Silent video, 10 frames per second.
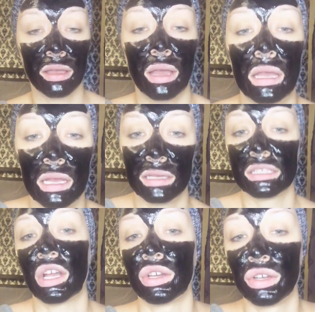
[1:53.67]

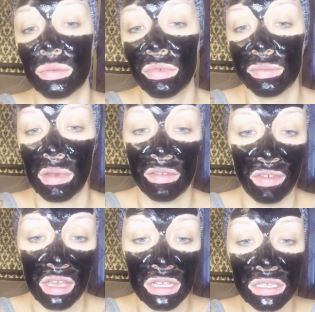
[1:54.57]
it's harder to move my
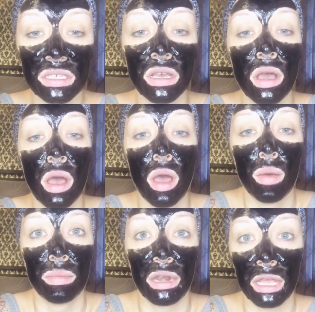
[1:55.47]
face,
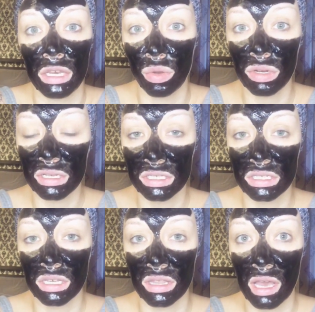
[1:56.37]
but I
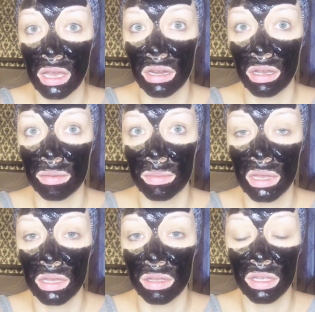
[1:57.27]
noticed that
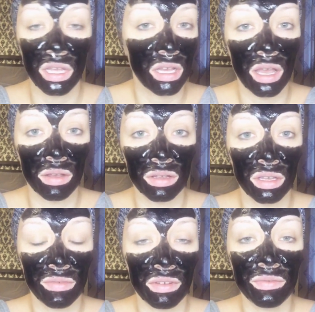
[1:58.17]

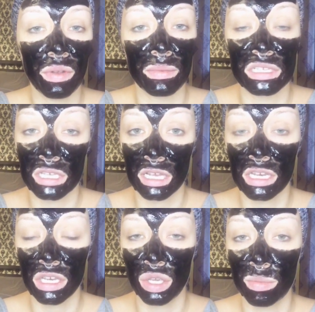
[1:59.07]
even from the
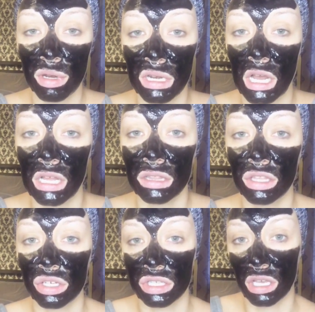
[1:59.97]
second you put it on,
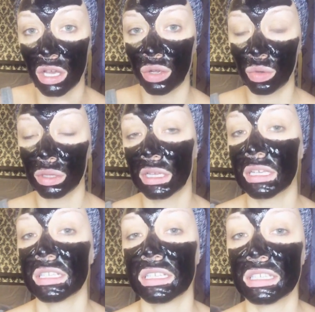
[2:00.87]
there's a
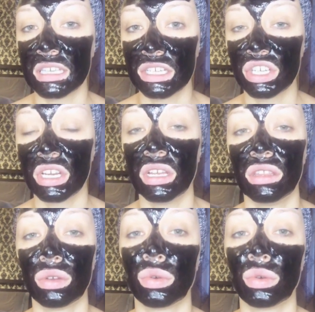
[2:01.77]
cooling sensation, and the